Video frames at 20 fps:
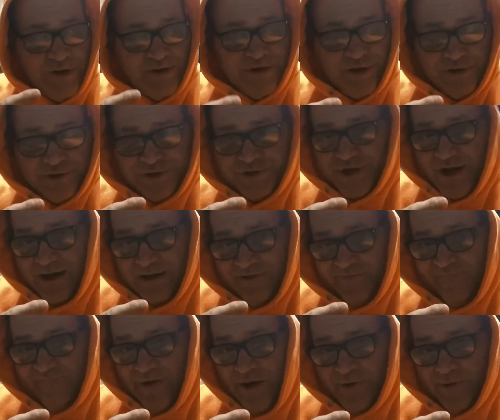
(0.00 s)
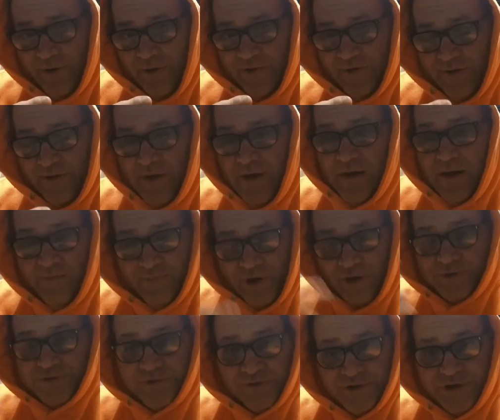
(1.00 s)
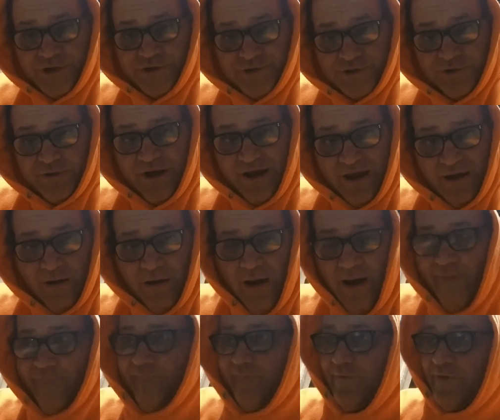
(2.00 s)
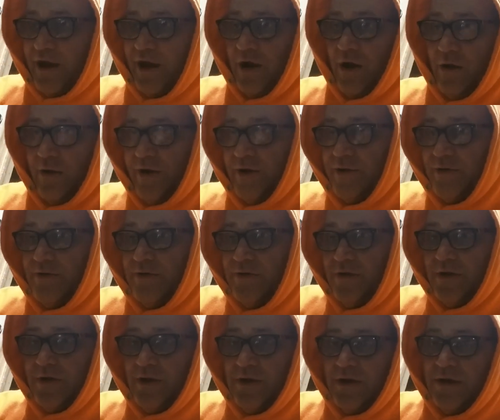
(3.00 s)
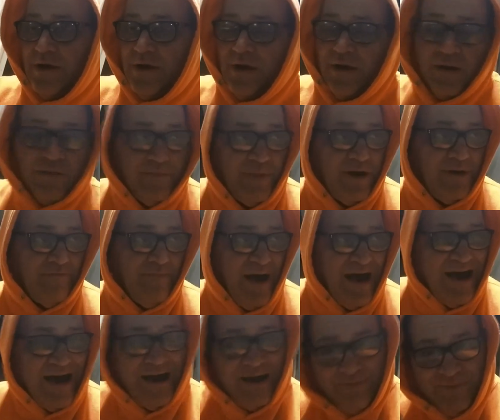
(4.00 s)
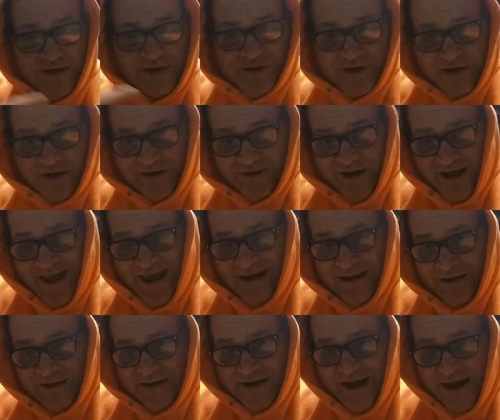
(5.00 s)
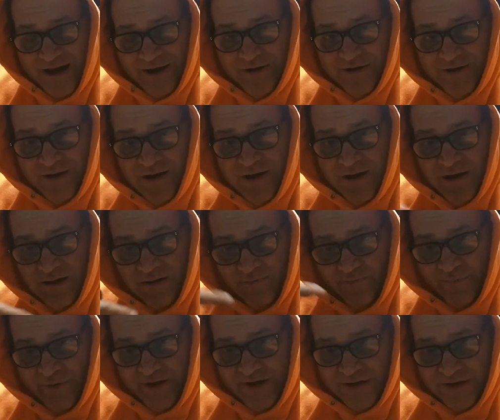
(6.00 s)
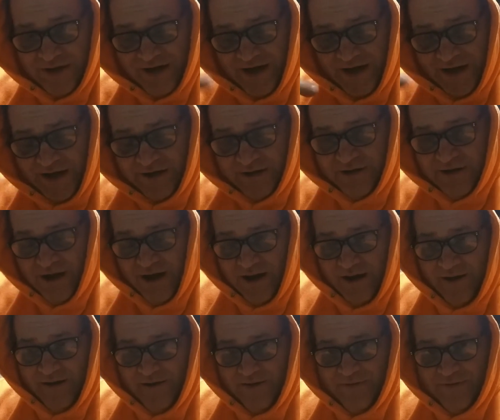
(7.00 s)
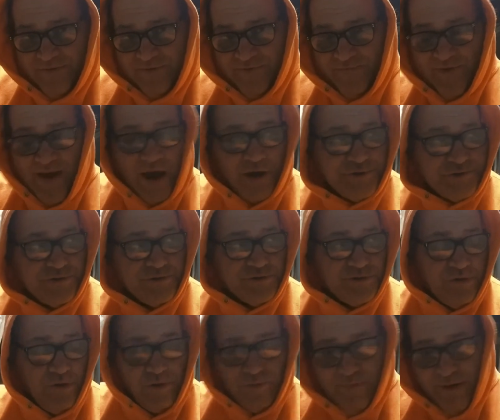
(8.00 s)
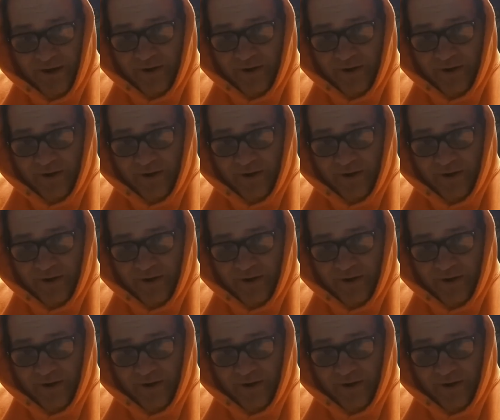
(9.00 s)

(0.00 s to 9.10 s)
on the inside of the fender, because they're easier to get off, you know. But the Allen head button head fasteners look